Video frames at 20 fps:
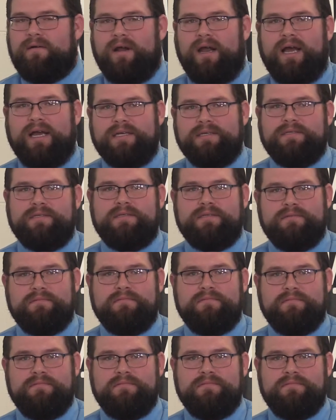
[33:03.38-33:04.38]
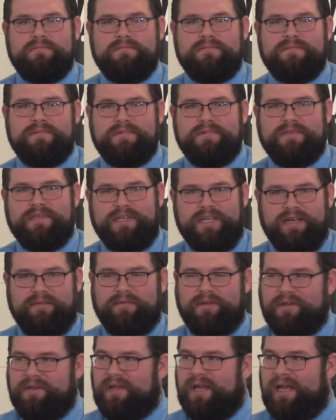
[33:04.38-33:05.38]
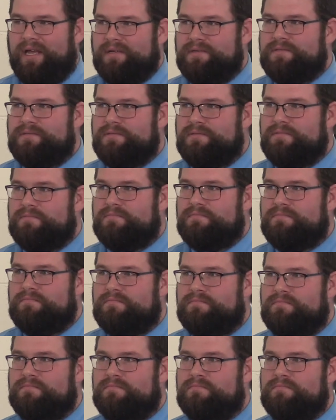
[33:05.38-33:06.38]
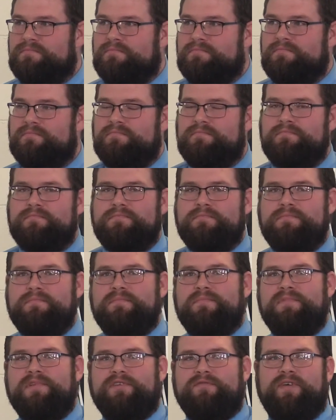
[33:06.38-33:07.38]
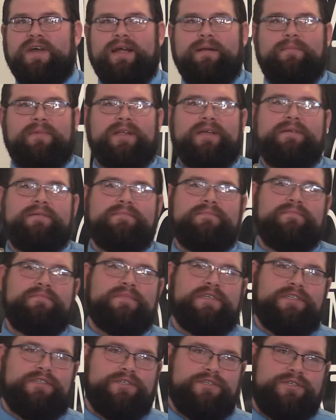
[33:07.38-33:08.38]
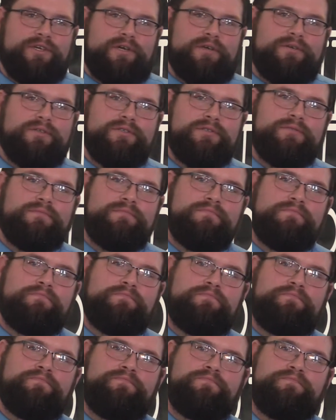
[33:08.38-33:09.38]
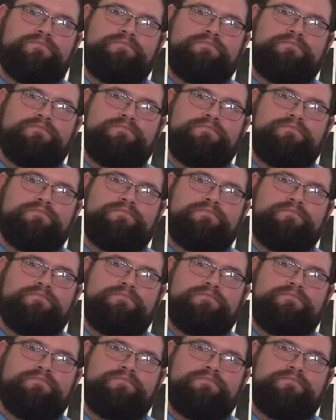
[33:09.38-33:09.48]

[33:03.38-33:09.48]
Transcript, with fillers: Christ, the devil attacks. Yes, sir. The family and the church. Yep.